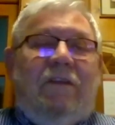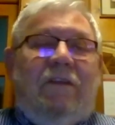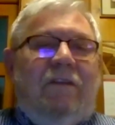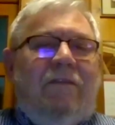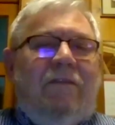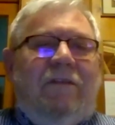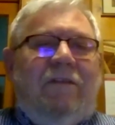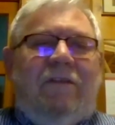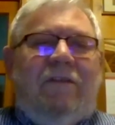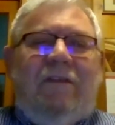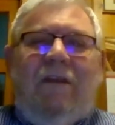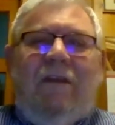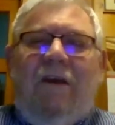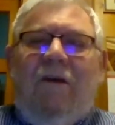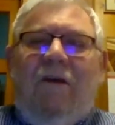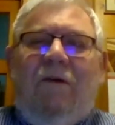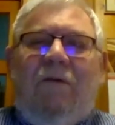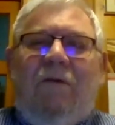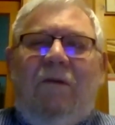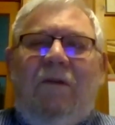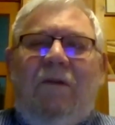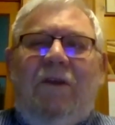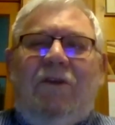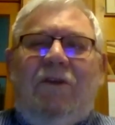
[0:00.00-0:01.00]
This
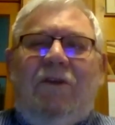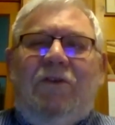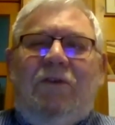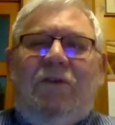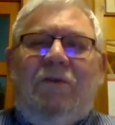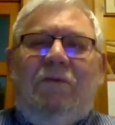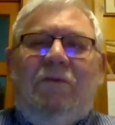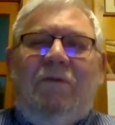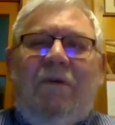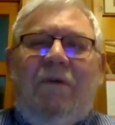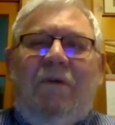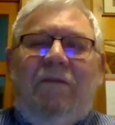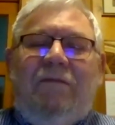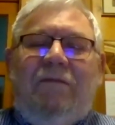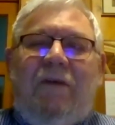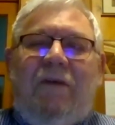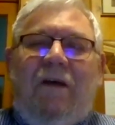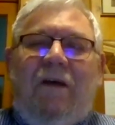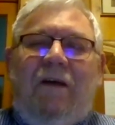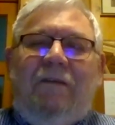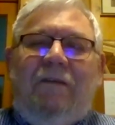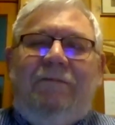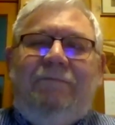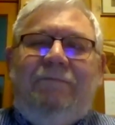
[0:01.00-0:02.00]
whole issue
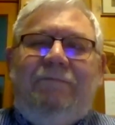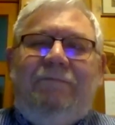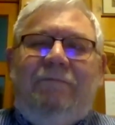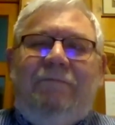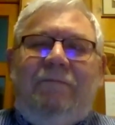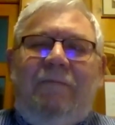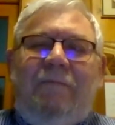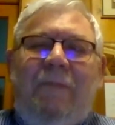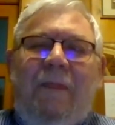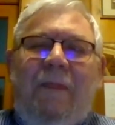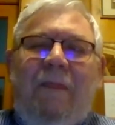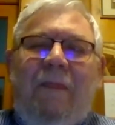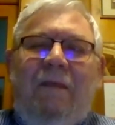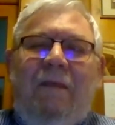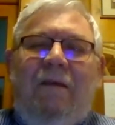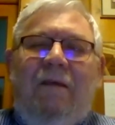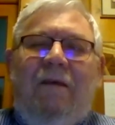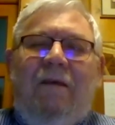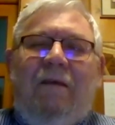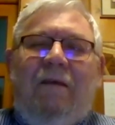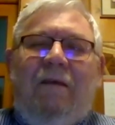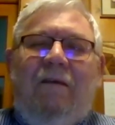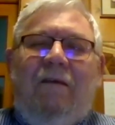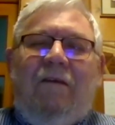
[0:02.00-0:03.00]
of
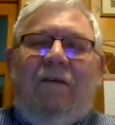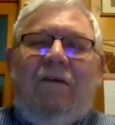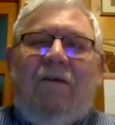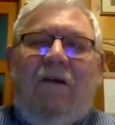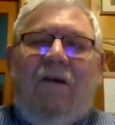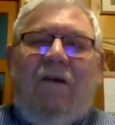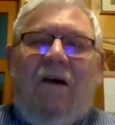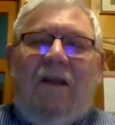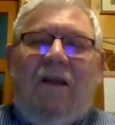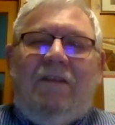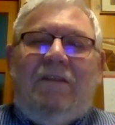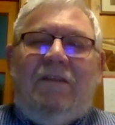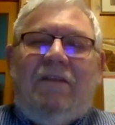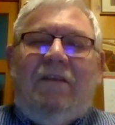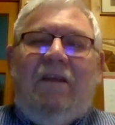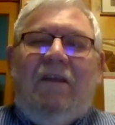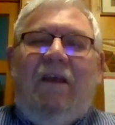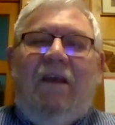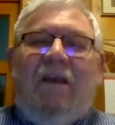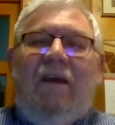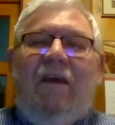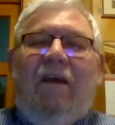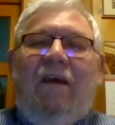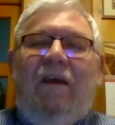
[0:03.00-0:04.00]
cost
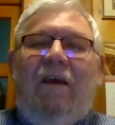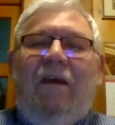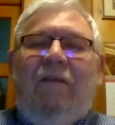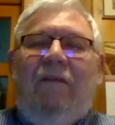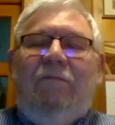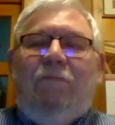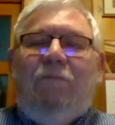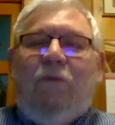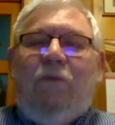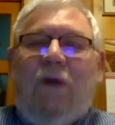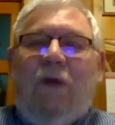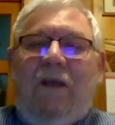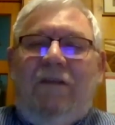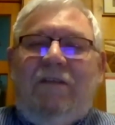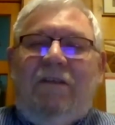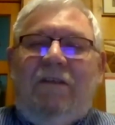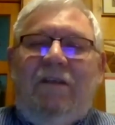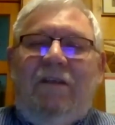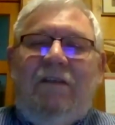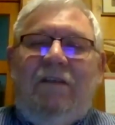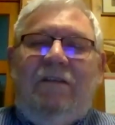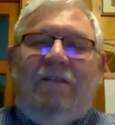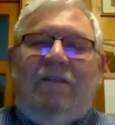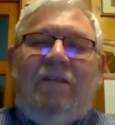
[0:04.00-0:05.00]
and
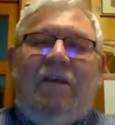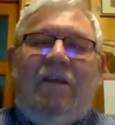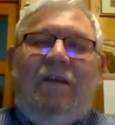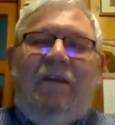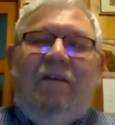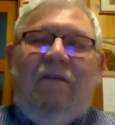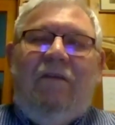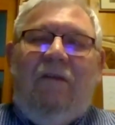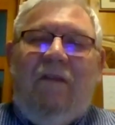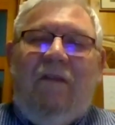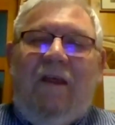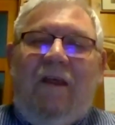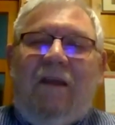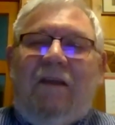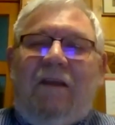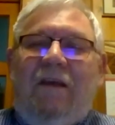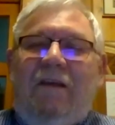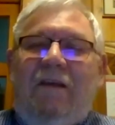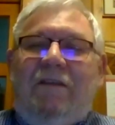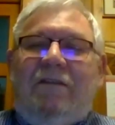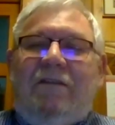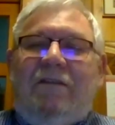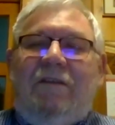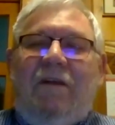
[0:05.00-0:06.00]
prices and all that
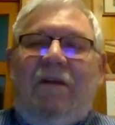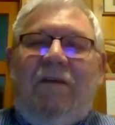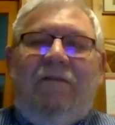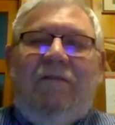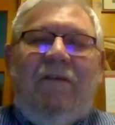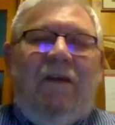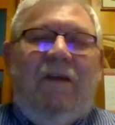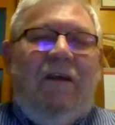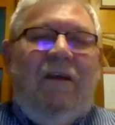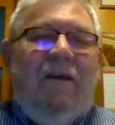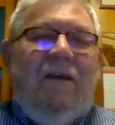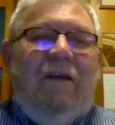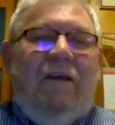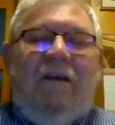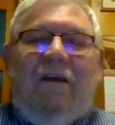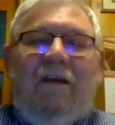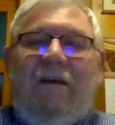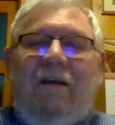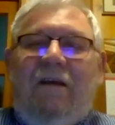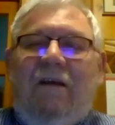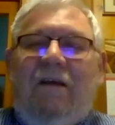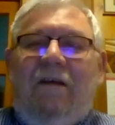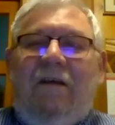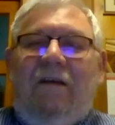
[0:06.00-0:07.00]
kind of stuff
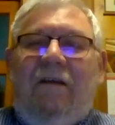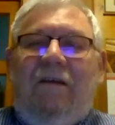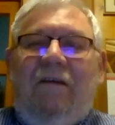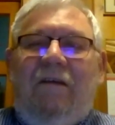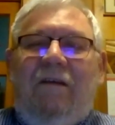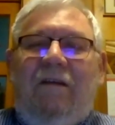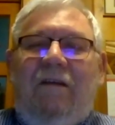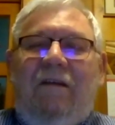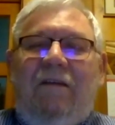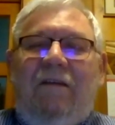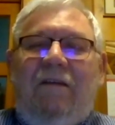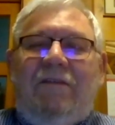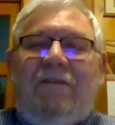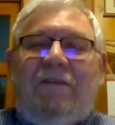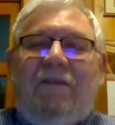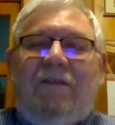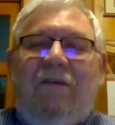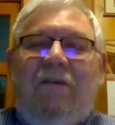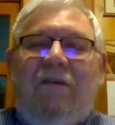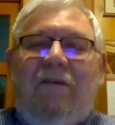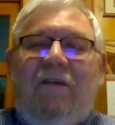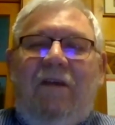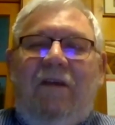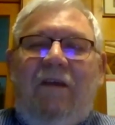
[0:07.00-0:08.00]
is
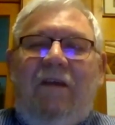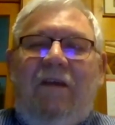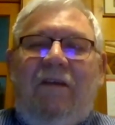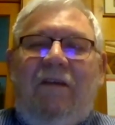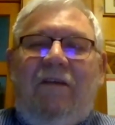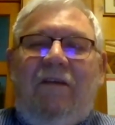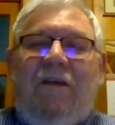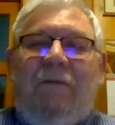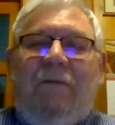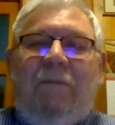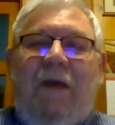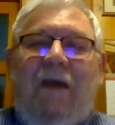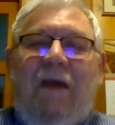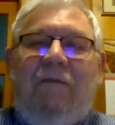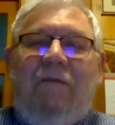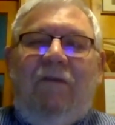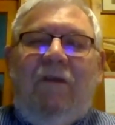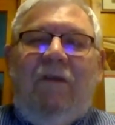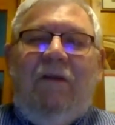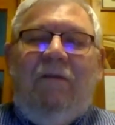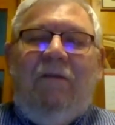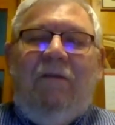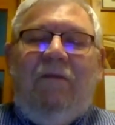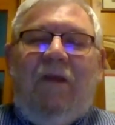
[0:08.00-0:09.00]
going to end up
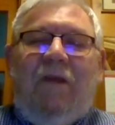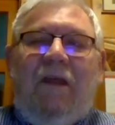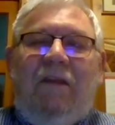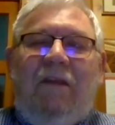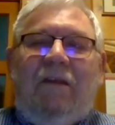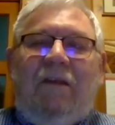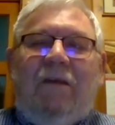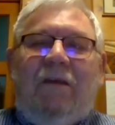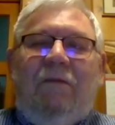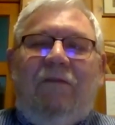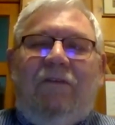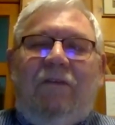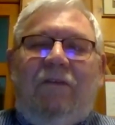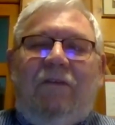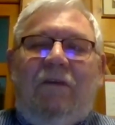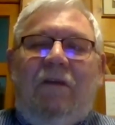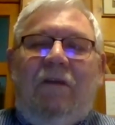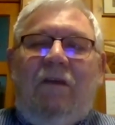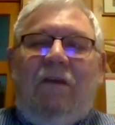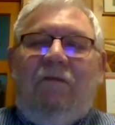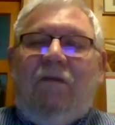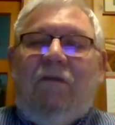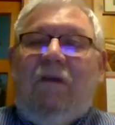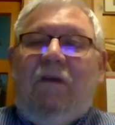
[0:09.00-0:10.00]
having, I think, a
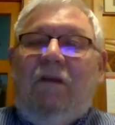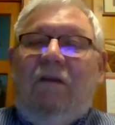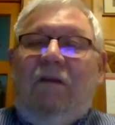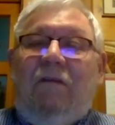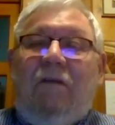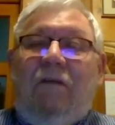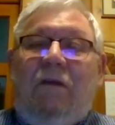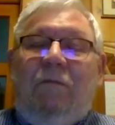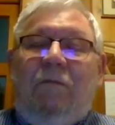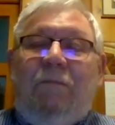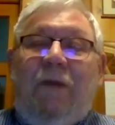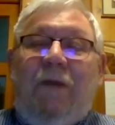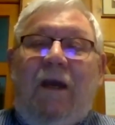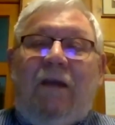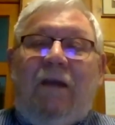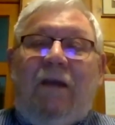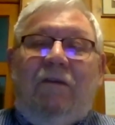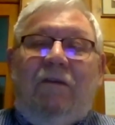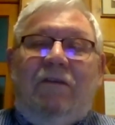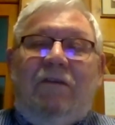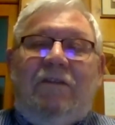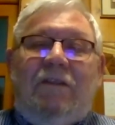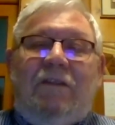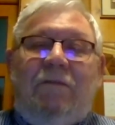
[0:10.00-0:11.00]
significant
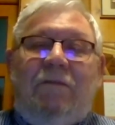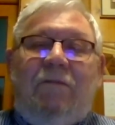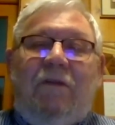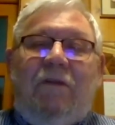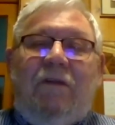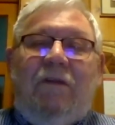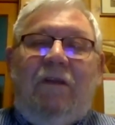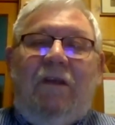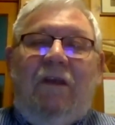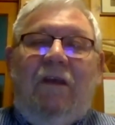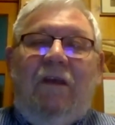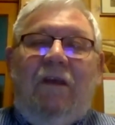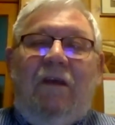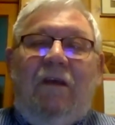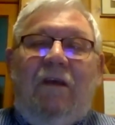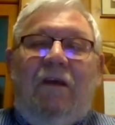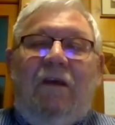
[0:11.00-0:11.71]
impact on some of the